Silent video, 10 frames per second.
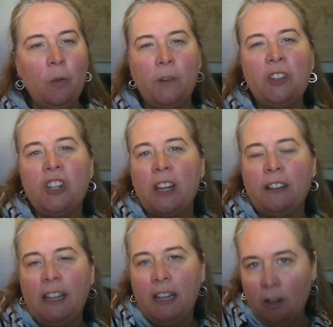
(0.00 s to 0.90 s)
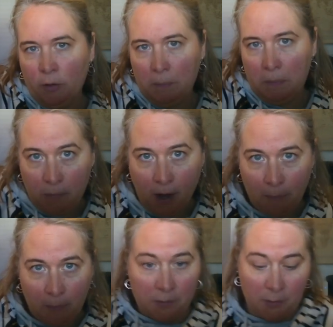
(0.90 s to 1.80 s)
sharing and grouping
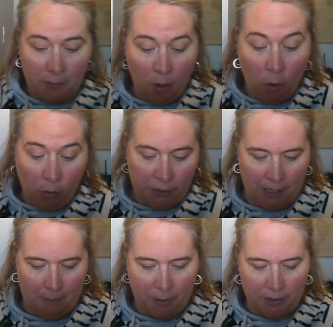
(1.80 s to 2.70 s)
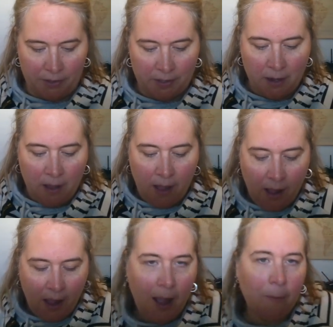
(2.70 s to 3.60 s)
problems with whole numbers.
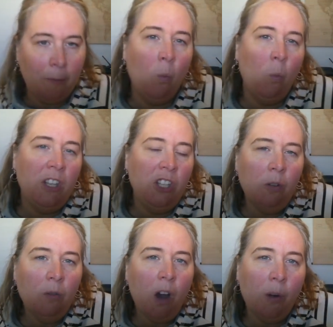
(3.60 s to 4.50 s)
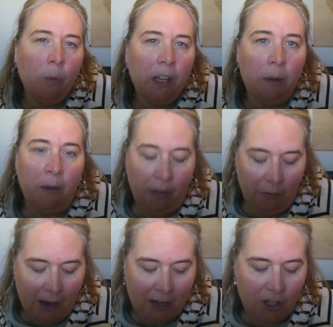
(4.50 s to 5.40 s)
When you are working with
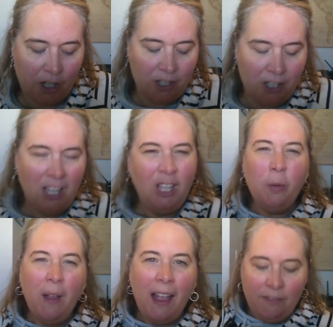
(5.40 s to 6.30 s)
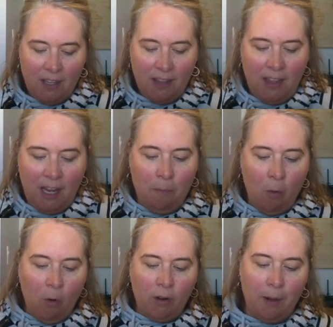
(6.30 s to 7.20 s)
fractions, you have to think
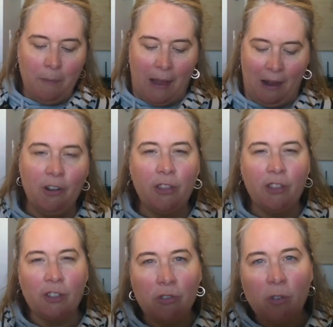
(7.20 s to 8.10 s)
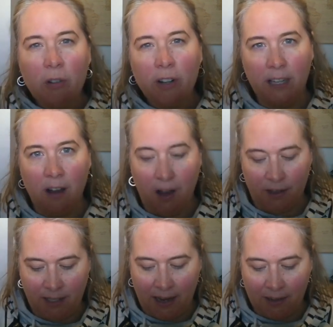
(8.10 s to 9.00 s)
more about the story
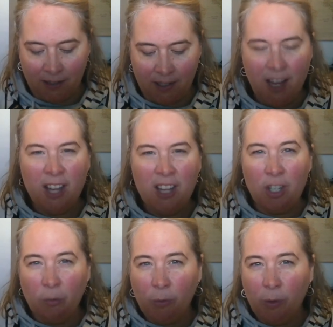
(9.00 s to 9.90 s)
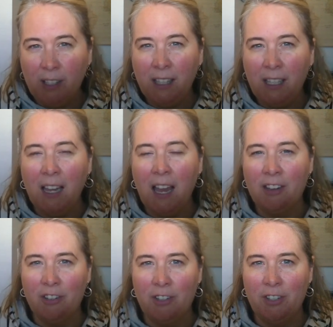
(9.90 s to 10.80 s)
context to really
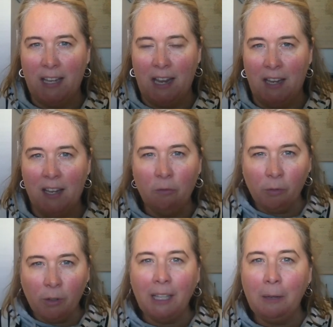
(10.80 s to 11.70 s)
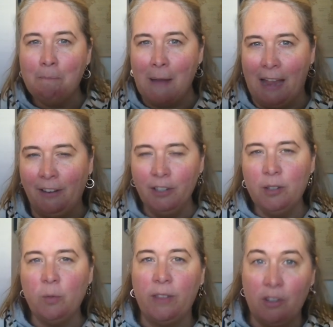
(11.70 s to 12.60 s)
understand. It really matters
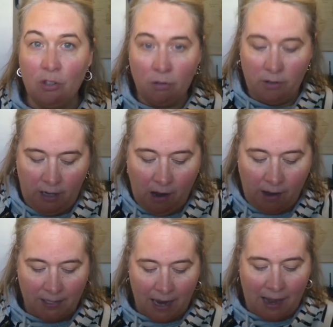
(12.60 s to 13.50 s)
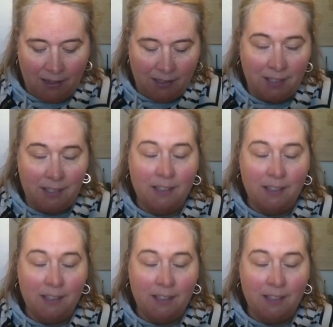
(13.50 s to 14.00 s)
what the story context